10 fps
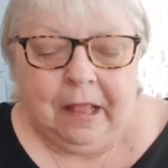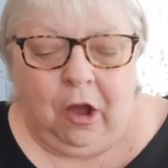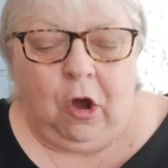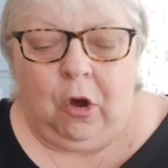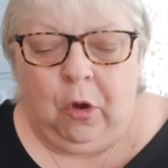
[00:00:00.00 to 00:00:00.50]

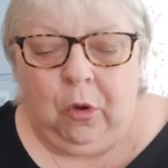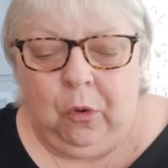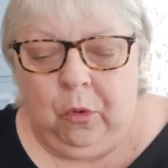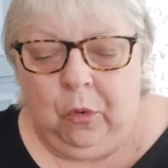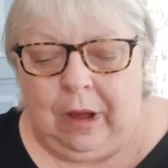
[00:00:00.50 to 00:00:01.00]

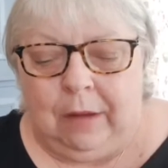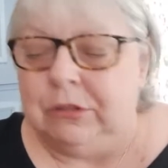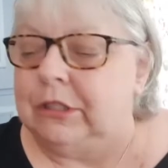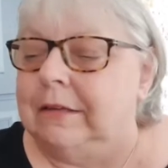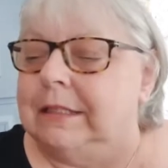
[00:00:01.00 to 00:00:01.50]
oh, I
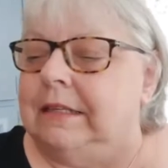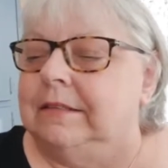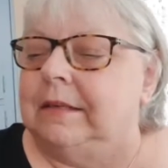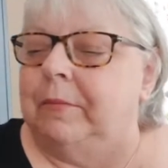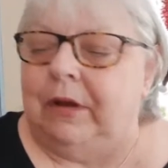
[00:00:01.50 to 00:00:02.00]
wish I was eating
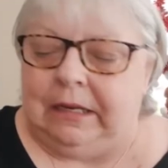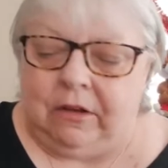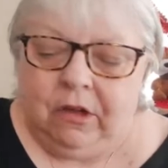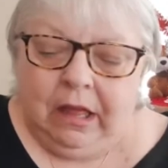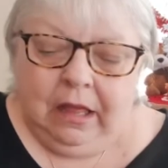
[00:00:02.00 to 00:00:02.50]
something right
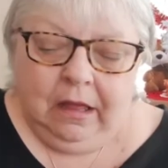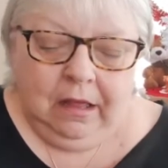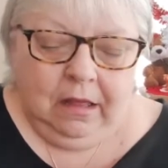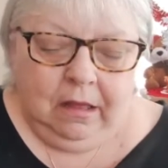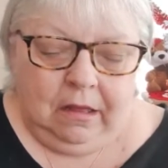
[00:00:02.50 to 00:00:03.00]
now.
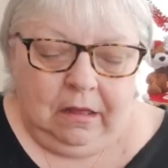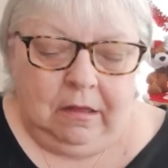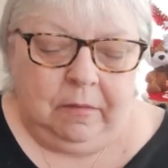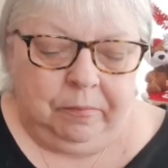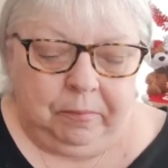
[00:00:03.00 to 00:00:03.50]

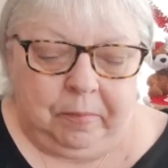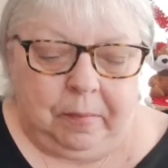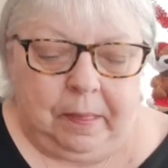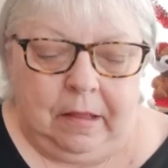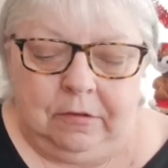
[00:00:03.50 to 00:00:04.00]
Um,
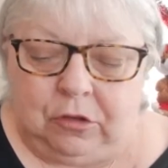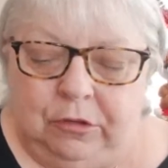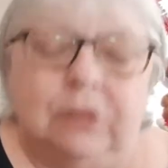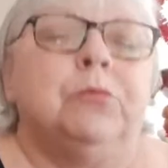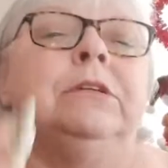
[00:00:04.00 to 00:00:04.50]
so
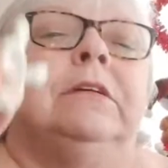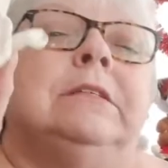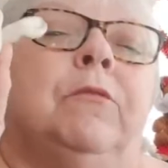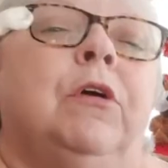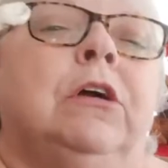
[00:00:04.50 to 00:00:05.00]
this one does
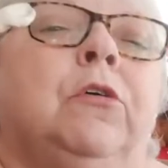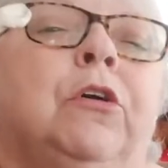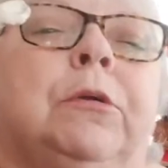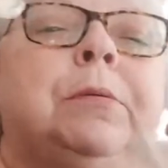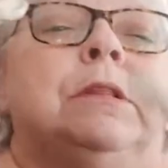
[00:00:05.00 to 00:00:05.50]
have one
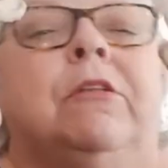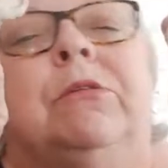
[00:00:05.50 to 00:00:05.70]
cork, but the other